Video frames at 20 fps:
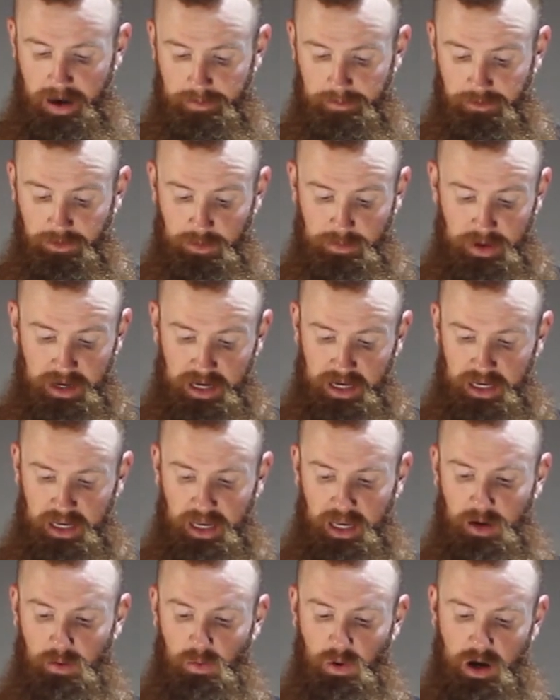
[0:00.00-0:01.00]
for me,
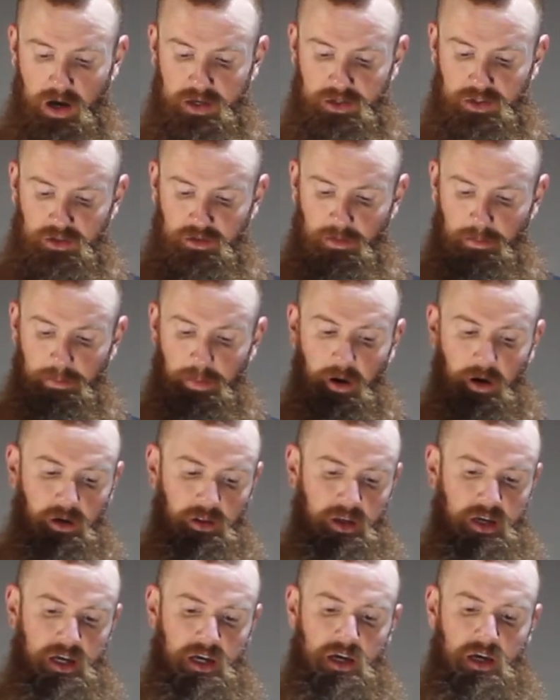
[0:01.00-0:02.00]
it was
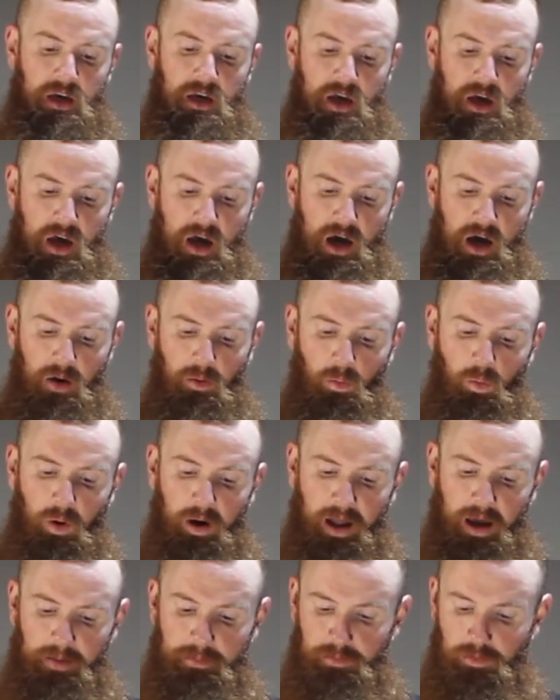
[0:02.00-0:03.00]
partly what
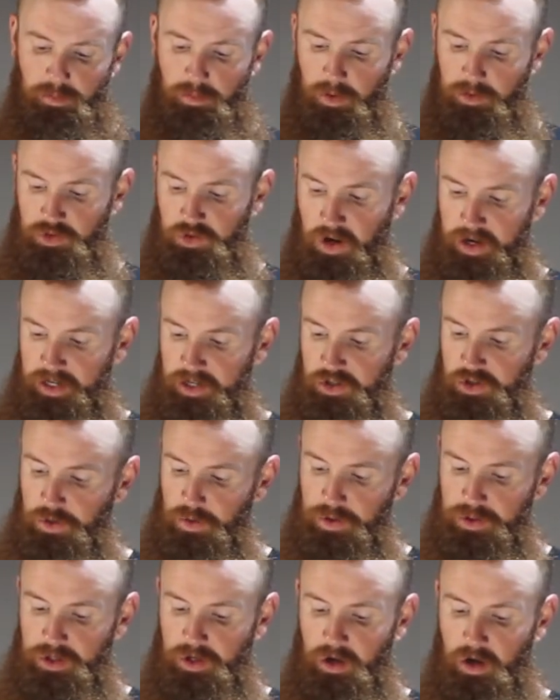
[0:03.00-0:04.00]
I'm trying to do
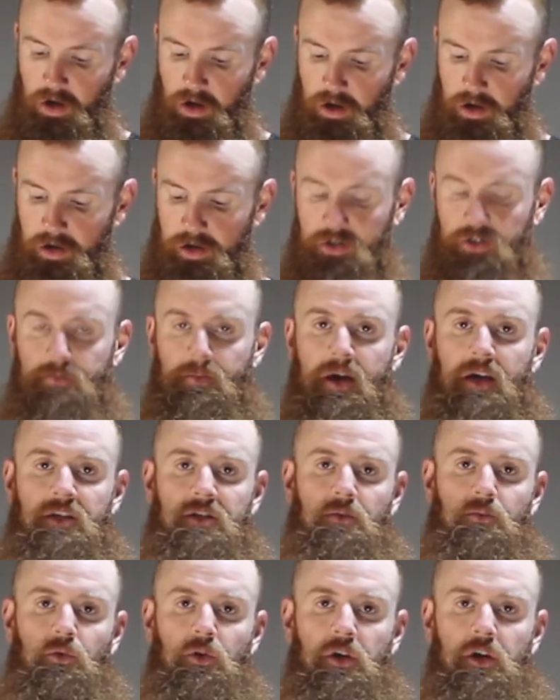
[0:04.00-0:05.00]
with the car is make
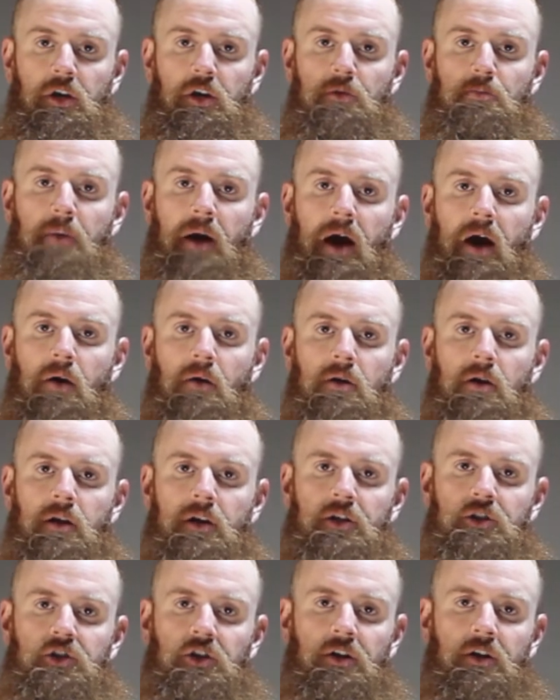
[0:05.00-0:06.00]
some really good power on
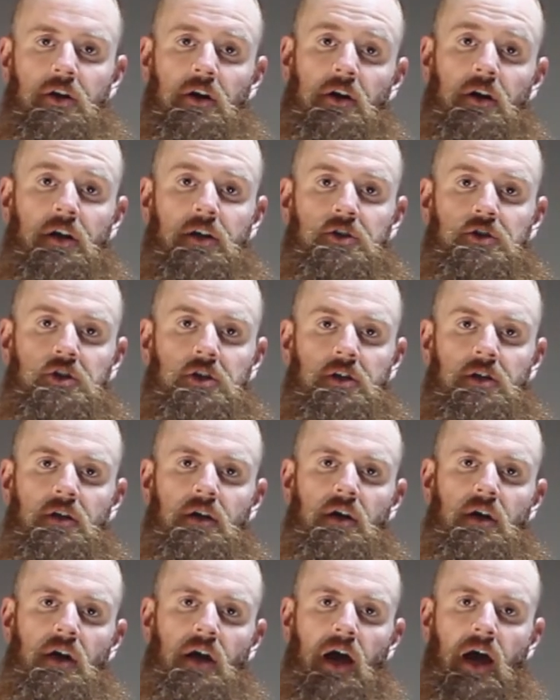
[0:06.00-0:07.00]
a junkyard engine,
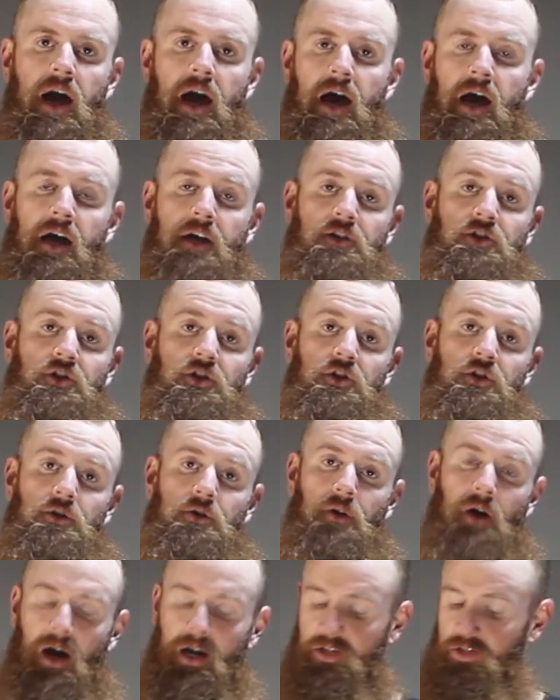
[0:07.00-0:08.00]
and
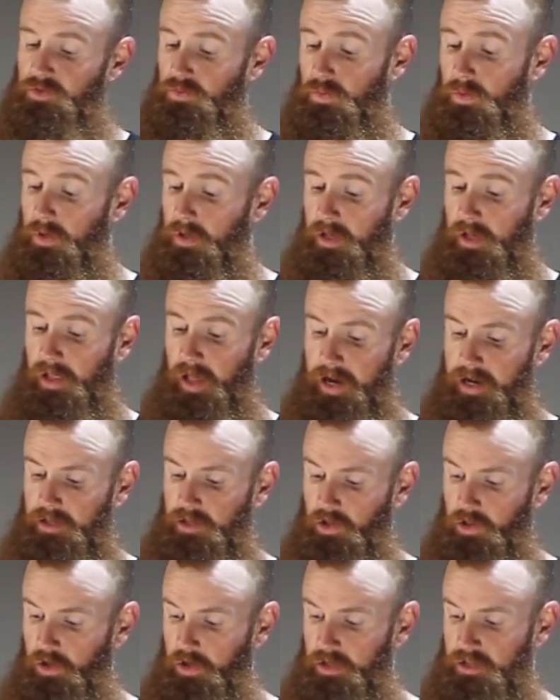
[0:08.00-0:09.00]
2, I just really like the
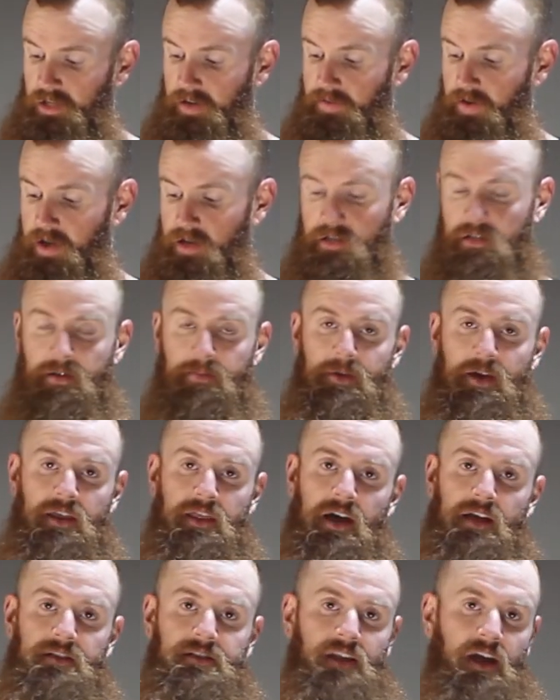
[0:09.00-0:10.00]
looks of it. And to me,
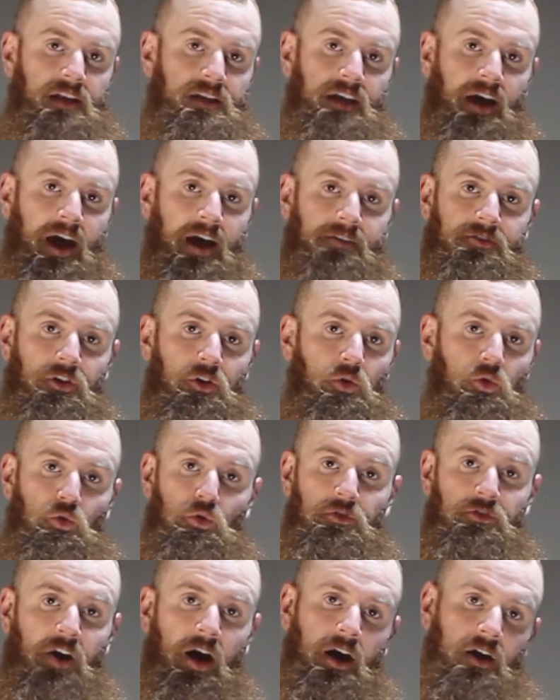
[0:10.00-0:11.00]
that's half the cool
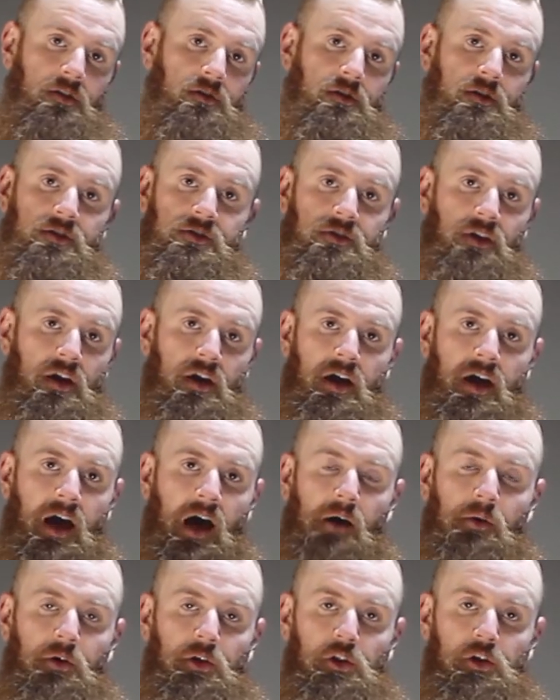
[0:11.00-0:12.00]
factor, is
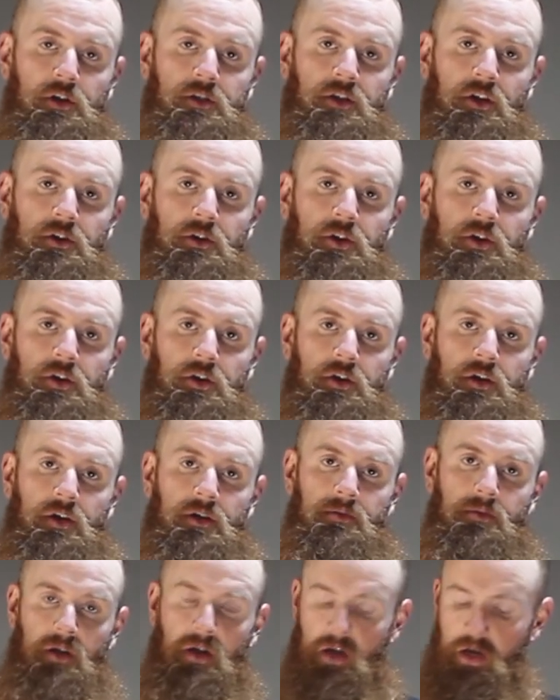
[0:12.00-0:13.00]
how it looks under the hood.
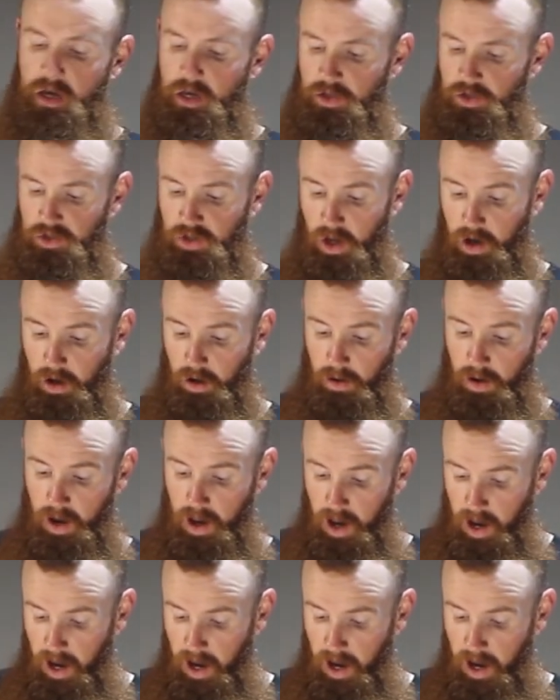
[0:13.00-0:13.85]
So